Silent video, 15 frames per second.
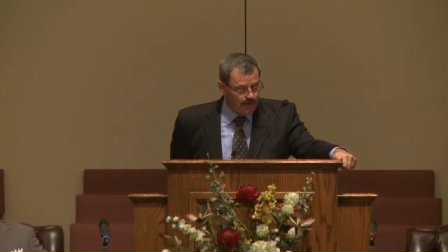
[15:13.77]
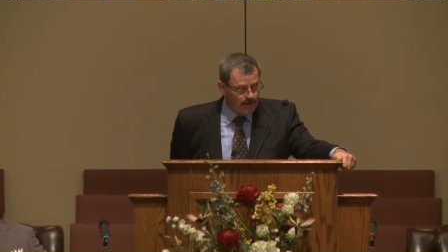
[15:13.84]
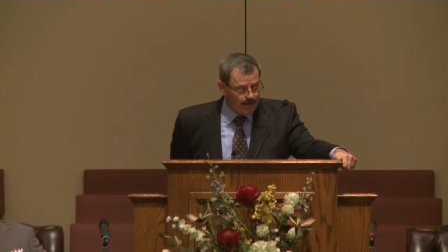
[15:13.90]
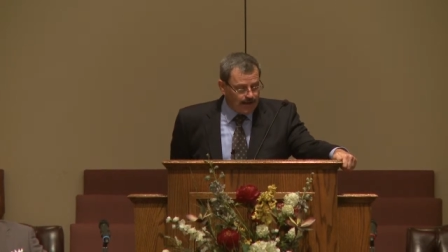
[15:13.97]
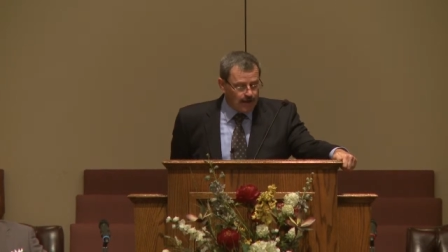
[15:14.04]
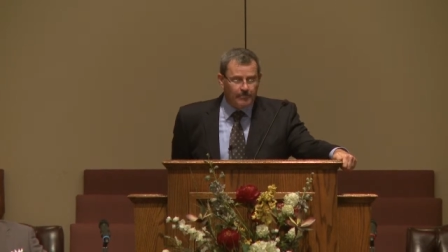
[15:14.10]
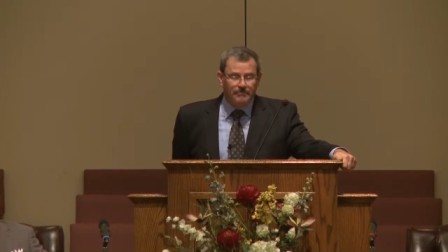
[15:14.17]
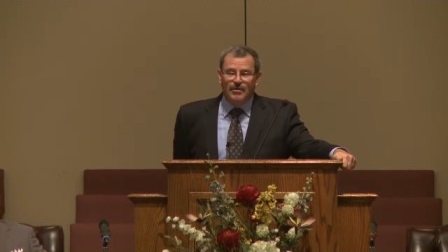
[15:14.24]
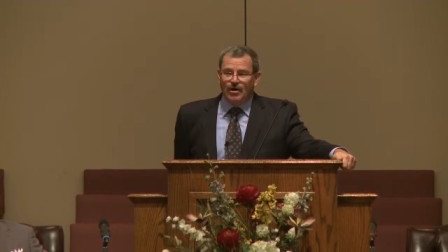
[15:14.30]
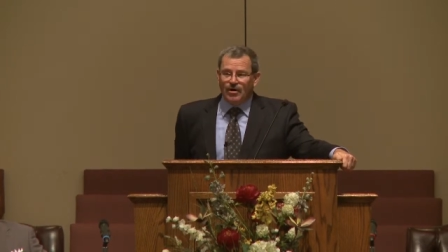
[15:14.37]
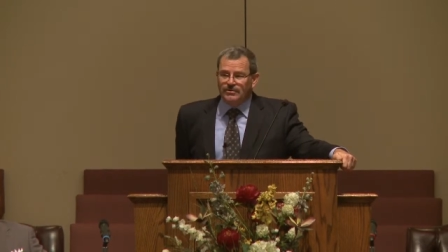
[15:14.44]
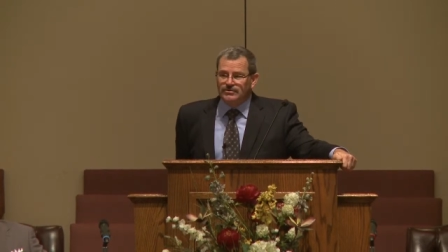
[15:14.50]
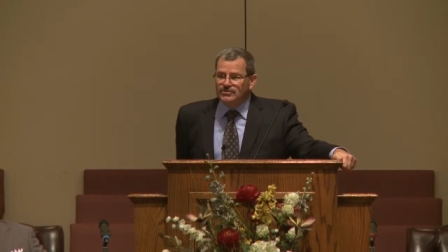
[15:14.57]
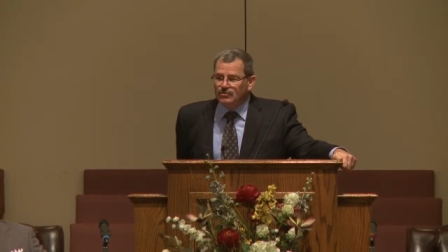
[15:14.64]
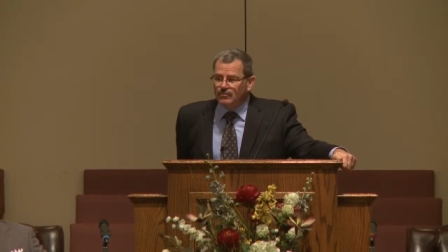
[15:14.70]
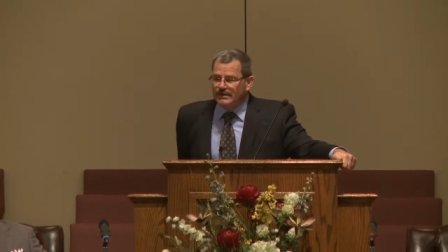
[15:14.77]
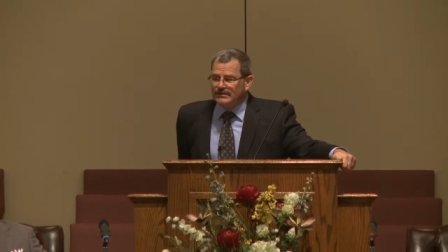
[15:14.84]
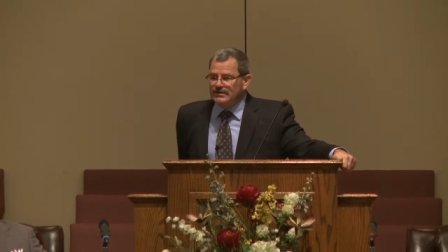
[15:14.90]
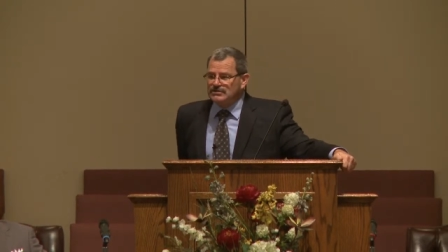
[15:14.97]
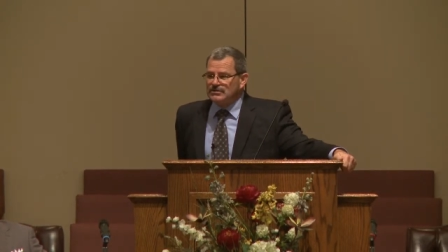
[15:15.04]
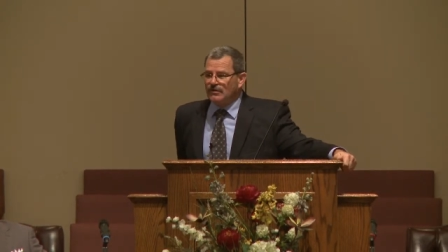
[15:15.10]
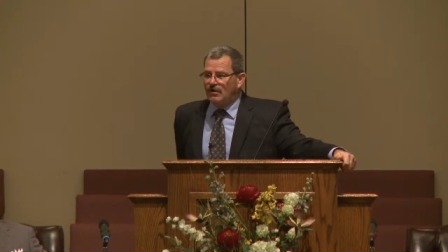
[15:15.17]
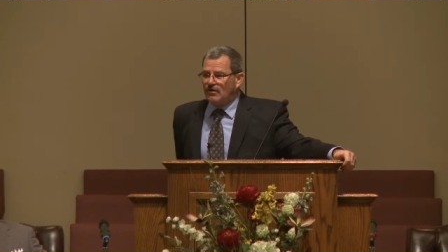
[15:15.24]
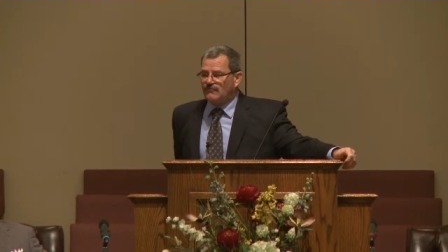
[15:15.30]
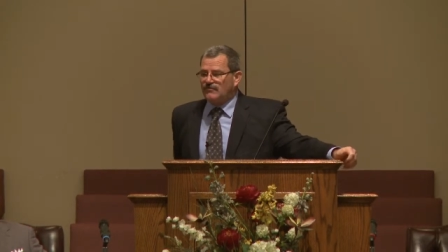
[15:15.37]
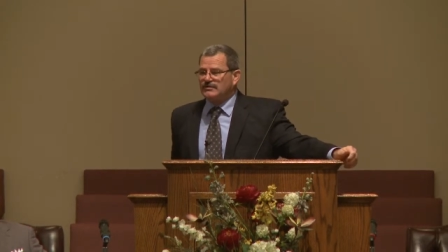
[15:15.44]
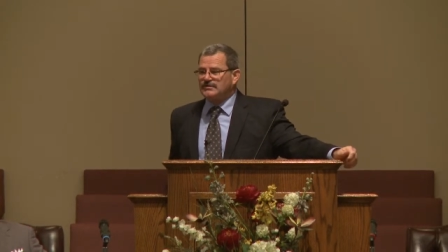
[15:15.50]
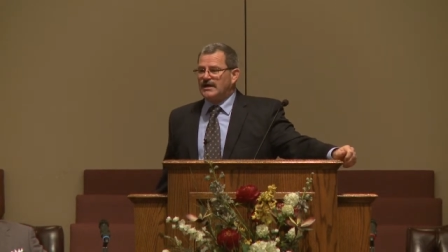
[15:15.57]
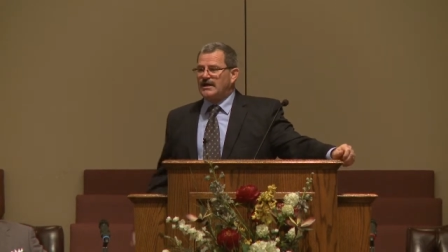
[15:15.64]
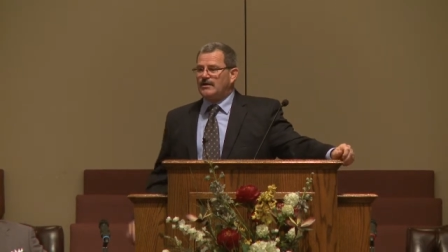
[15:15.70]
Our burden to win this lost and
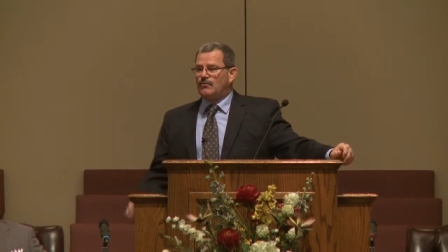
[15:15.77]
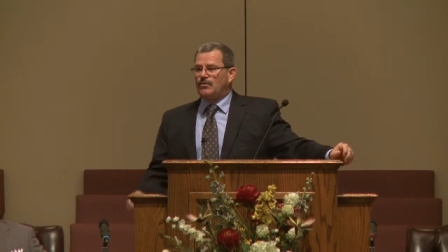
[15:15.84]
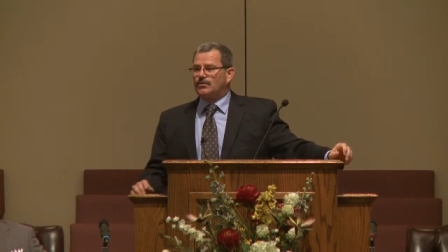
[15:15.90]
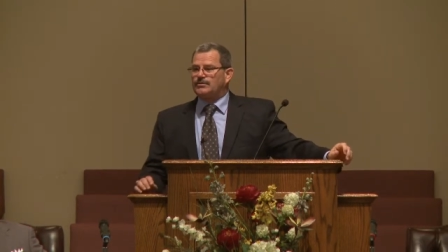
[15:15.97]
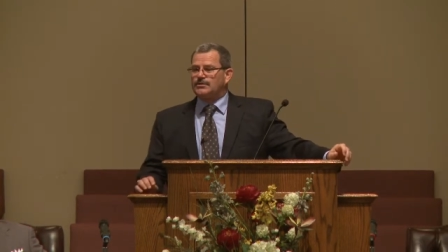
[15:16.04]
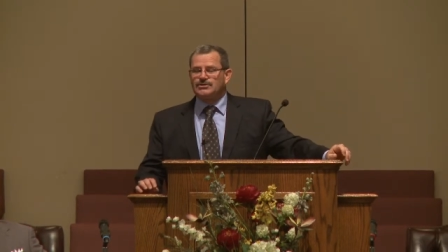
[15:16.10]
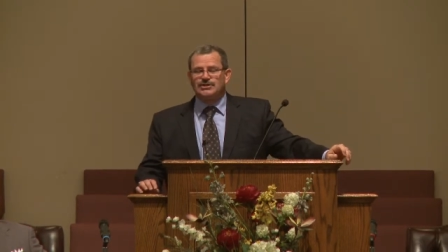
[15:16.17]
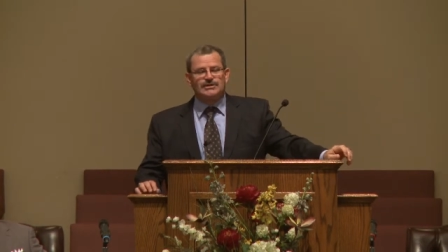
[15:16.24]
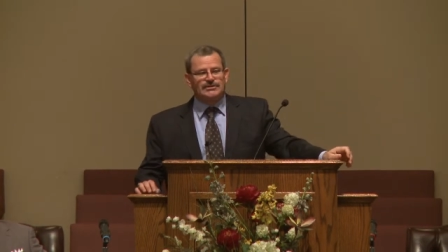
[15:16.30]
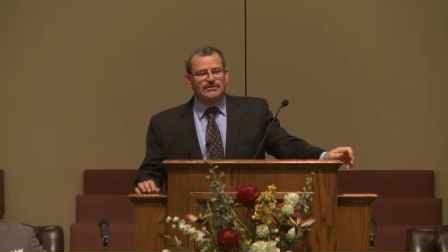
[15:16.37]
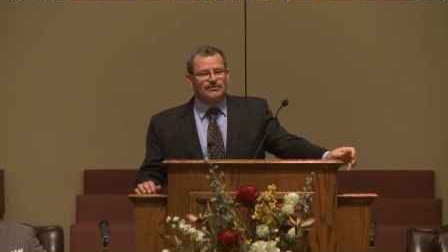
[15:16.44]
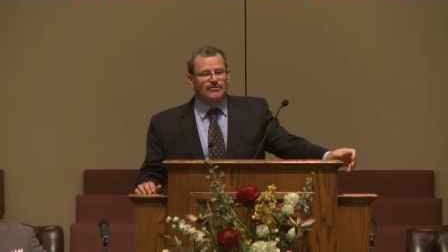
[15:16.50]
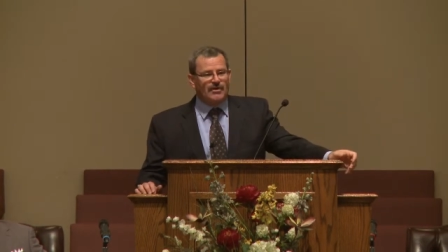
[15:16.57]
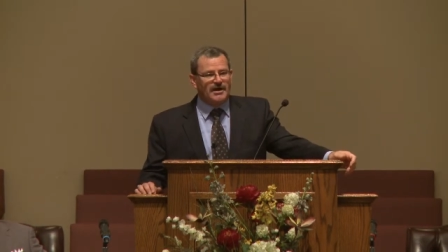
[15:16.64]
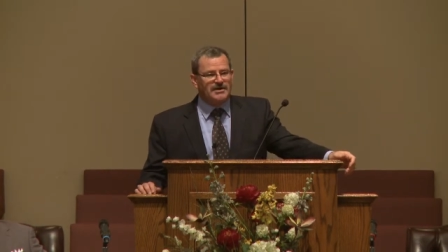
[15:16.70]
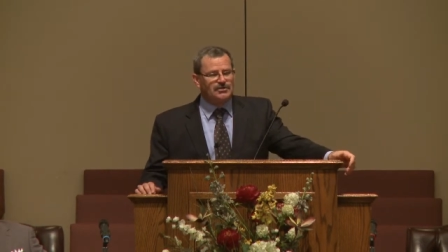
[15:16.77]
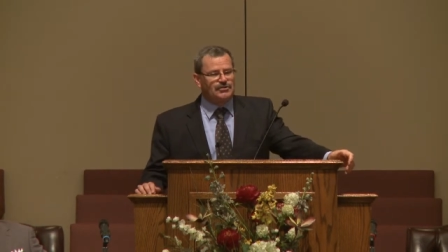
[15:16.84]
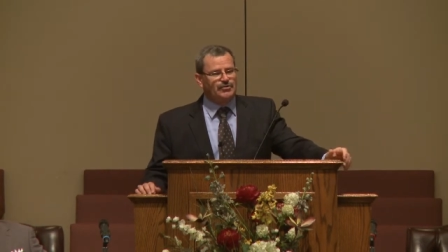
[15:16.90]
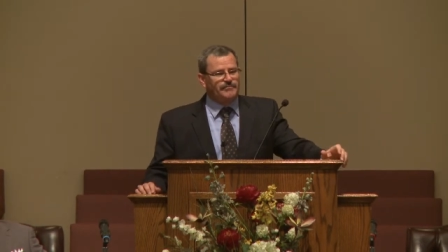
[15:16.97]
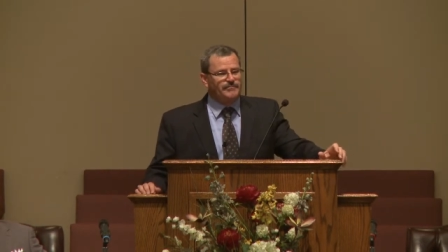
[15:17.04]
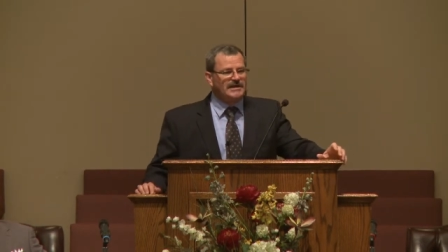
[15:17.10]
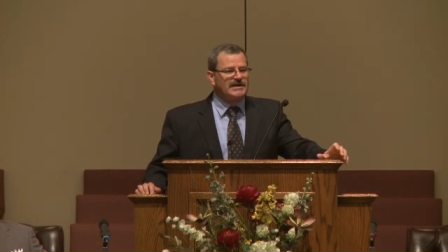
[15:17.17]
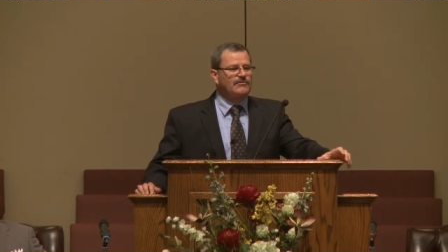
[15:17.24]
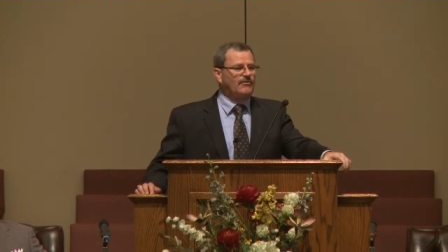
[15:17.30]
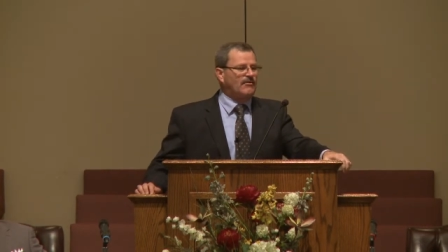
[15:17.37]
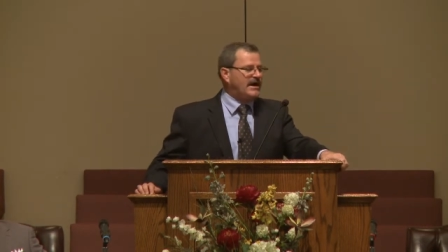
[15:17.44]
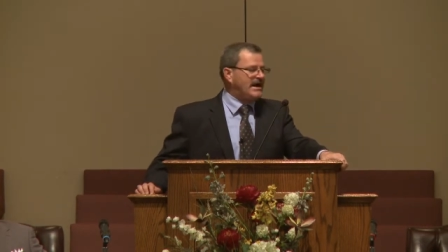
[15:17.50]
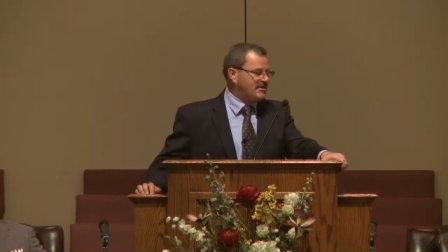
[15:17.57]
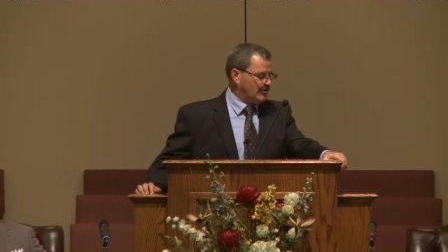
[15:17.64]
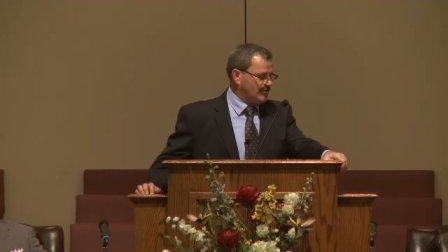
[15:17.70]
dying world to Jesus Christ should be
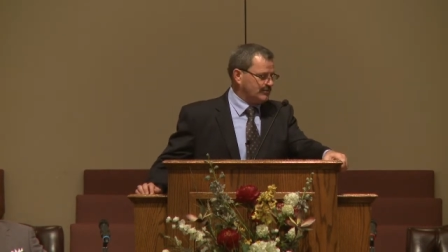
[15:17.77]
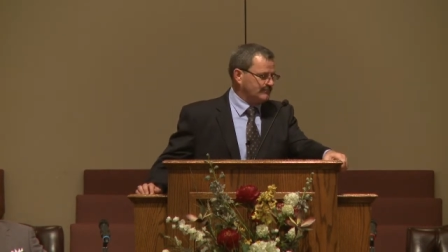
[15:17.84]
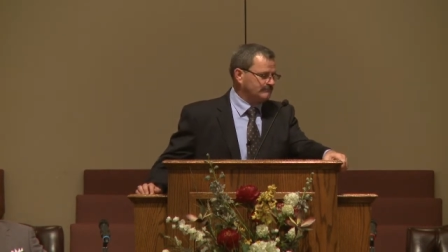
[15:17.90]
greater